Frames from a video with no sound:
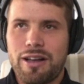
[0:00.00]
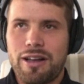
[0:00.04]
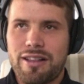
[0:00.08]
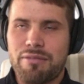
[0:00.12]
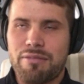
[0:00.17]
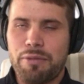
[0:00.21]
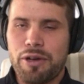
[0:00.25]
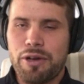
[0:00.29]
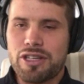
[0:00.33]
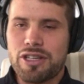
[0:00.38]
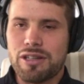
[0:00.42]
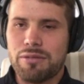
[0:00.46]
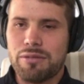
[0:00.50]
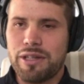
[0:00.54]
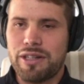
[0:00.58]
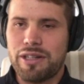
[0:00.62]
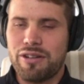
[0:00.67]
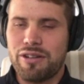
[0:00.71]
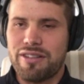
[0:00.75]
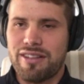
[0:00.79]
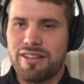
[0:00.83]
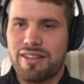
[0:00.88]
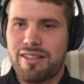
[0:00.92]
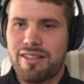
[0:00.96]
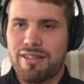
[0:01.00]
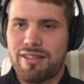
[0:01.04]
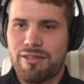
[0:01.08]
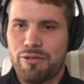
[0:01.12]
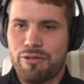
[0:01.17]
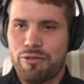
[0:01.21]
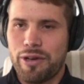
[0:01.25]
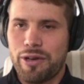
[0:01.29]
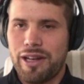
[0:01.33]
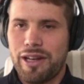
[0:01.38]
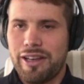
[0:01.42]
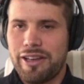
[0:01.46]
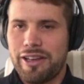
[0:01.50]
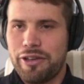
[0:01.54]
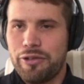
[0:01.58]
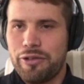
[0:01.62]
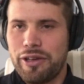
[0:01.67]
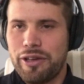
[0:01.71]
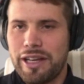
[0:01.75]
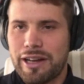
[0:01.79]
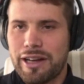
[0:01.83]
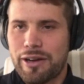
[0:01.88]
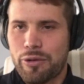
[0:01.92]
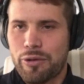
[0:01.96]
special, because it's really
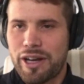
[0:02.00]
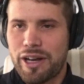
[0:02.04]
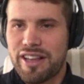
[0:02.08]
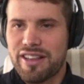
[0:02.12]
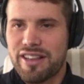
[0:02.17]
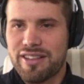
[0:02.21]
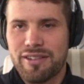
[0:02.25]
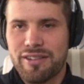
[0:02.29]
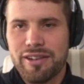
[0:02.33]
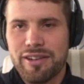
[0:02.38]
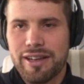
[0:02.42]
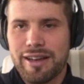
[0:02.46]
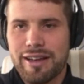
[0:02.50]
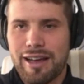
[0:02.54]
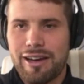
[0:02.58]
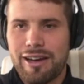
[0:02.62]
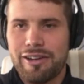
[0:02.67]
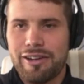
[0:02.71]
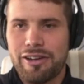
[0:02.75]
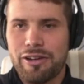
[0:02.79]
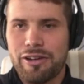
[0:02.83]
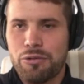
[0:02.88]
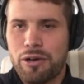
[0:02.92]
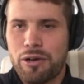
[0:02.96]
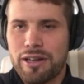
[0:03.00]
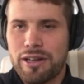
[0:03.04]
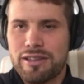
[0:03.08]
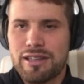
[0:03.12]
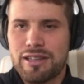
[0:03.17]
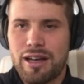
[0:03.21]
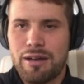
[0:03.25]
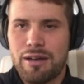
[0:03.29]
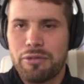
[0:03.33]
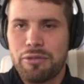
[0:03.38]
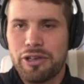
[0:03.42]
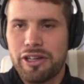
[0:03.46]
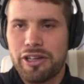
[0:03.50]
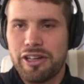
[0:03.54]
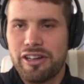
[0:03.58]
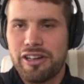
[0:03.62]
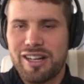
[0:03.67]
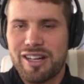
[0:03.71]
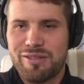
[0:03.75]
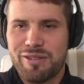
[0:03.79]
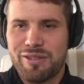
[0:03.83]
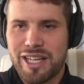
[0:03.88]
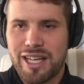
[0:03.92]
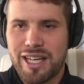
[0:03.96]
unique race on the calendar. One time a
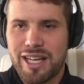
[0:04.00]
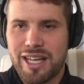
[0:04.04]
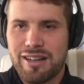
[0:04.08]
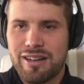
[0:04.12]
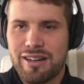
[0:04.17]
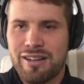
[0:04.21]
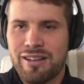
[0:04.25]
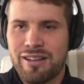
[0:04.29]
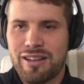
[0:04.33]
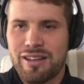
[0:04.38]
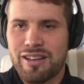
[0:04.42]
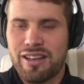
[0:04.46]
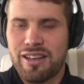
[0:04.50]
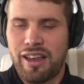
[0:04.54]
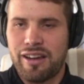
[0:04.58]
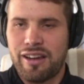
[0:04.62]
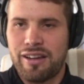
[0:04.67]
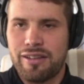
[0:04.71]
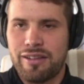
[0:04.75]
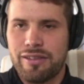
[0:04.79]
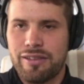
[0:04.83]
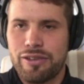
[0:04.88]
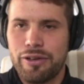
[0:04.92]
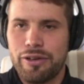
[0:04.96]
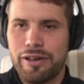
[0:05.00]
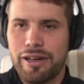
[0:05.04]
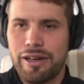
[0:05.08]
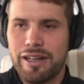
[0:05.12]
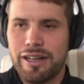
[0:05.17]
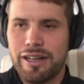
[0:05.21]
year we can do